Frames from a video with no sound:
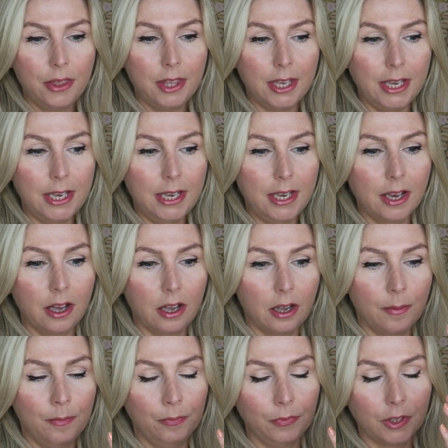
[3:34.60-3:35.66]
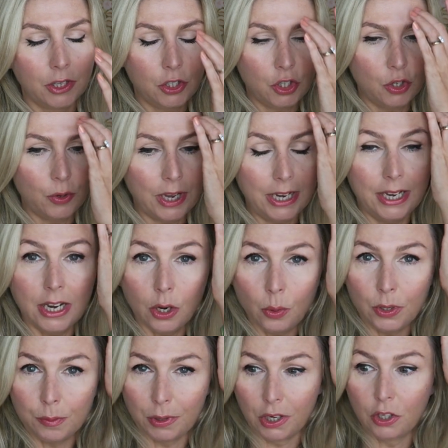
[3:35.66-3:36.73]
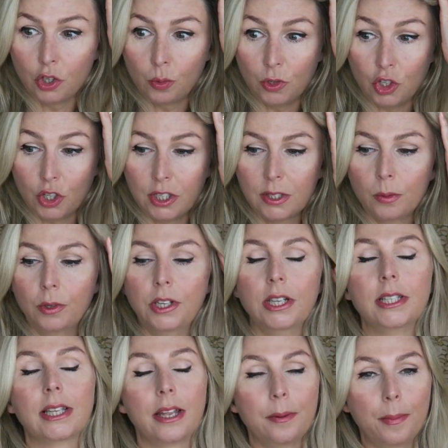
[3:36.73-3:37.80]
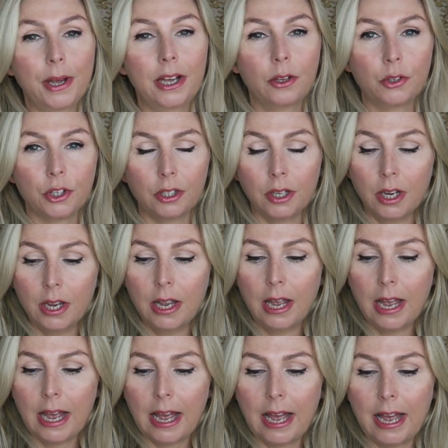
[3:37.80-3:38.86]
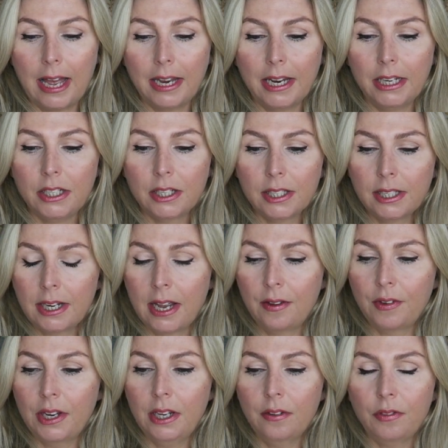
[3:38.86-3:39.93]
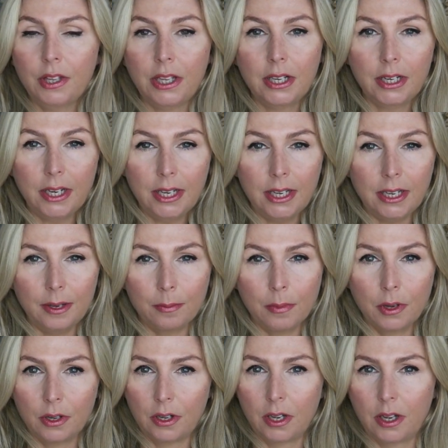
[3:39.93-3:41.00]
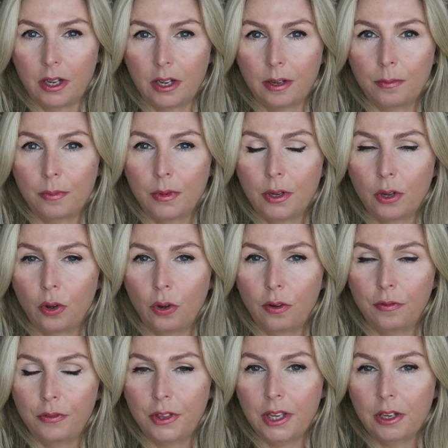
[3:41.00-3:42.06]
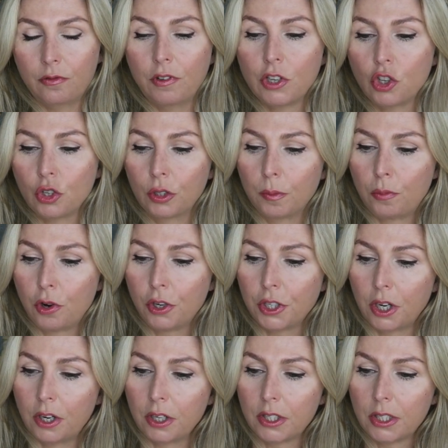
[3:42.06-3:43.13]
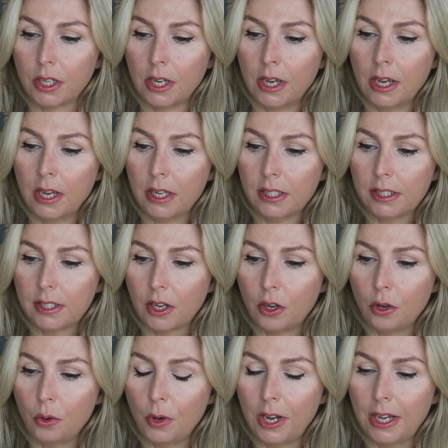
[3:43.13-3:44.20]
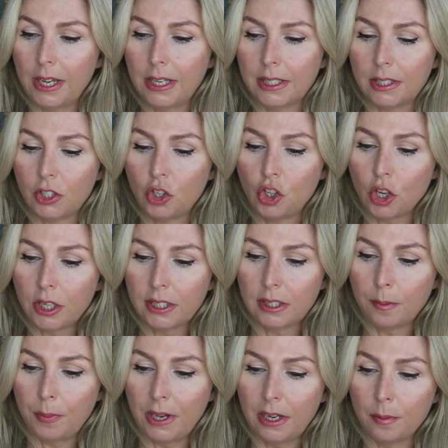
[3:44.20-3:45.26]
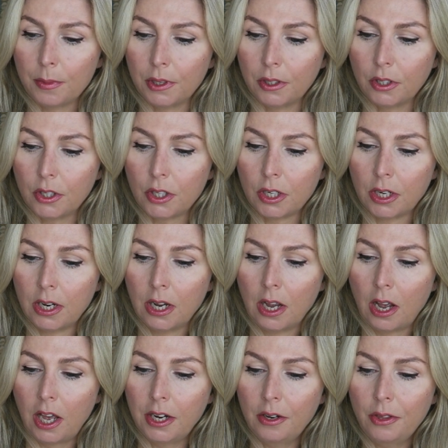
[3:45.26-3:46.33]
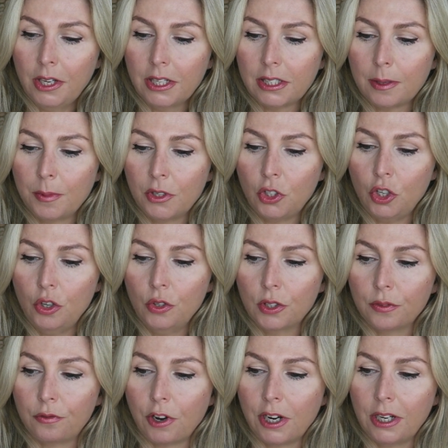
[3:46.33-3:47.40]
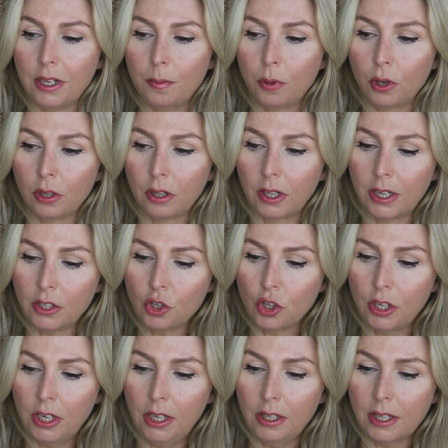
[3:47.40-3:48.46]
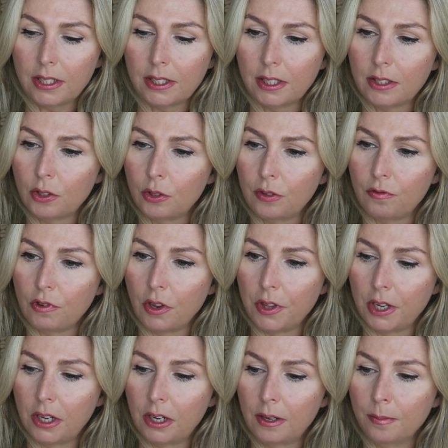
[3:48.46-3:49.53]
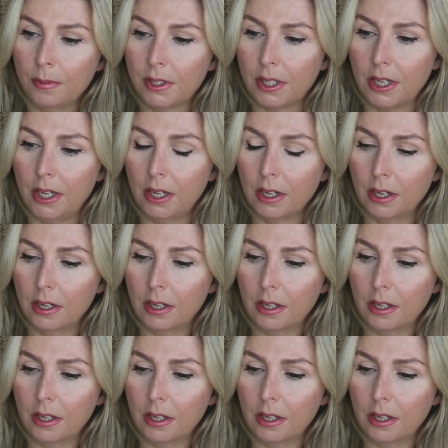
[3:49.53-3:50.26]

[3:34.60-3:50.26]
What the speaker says: a liquid blush, which this one is, and a powder. And it doesn't have any of the gleam of the original product, so it's just the pigment. I don't think it's the most user-friendly bottle actually. There's this sort of rather clumsy